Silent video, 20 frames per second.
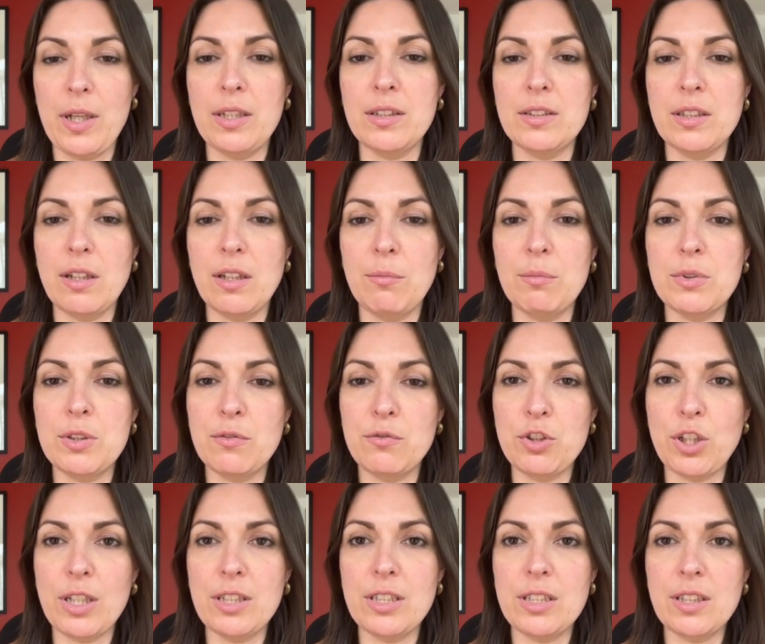in terms of
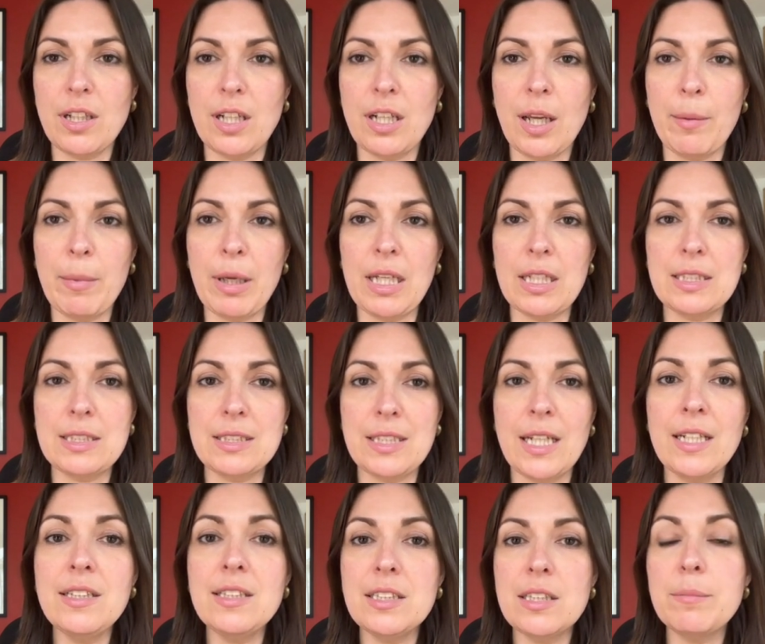gender dynamics
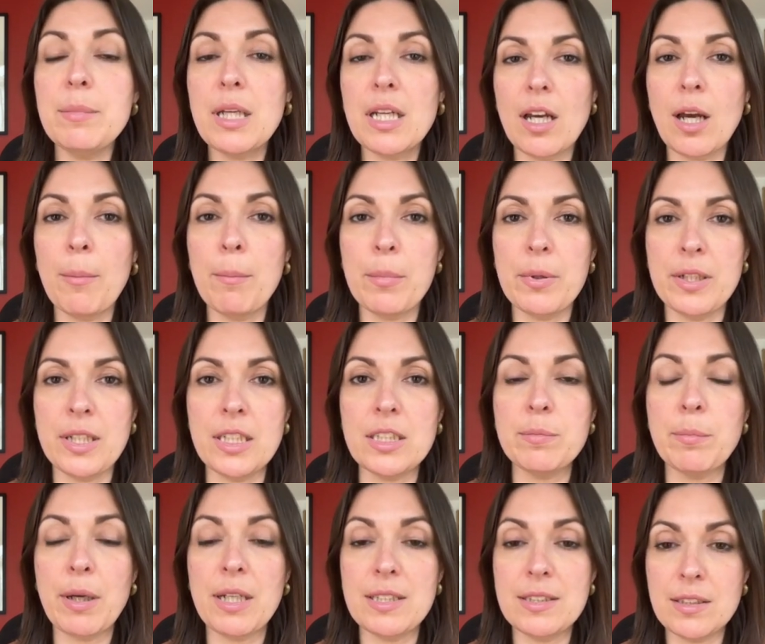tends to be
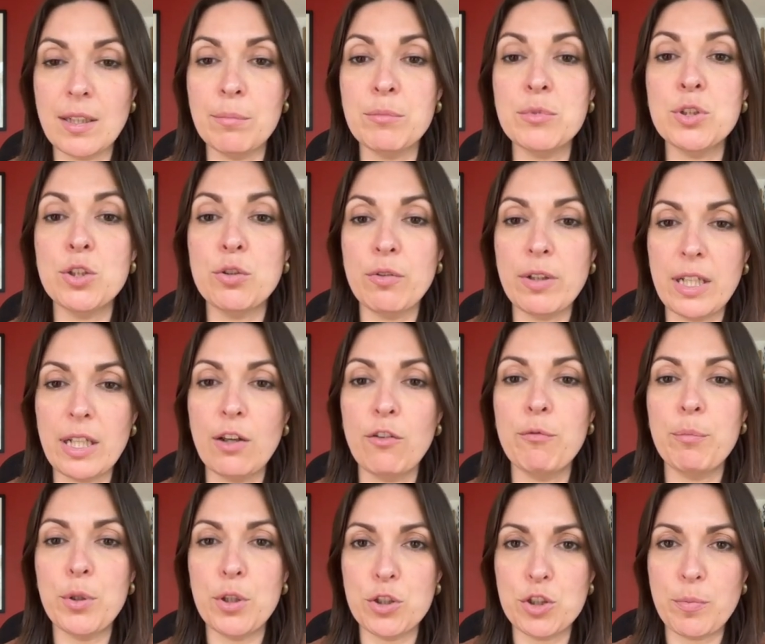accompanied by some degree
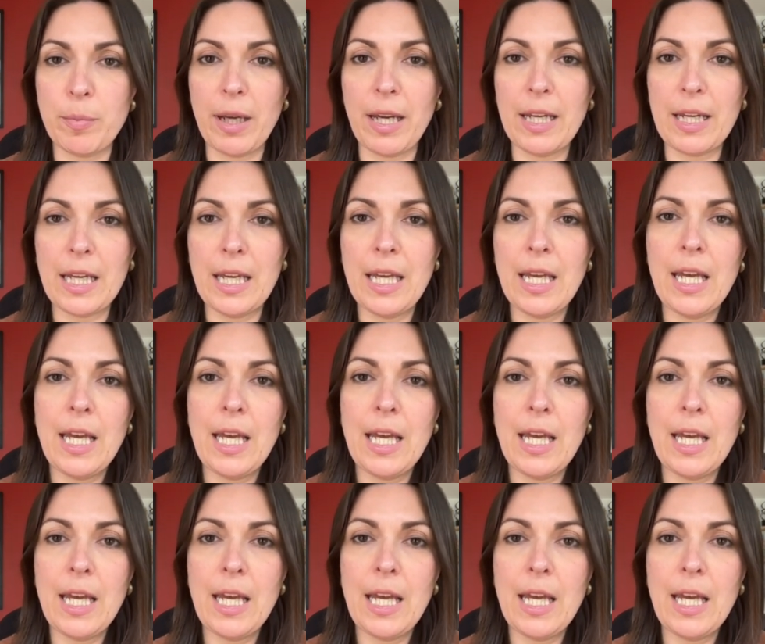of pushback,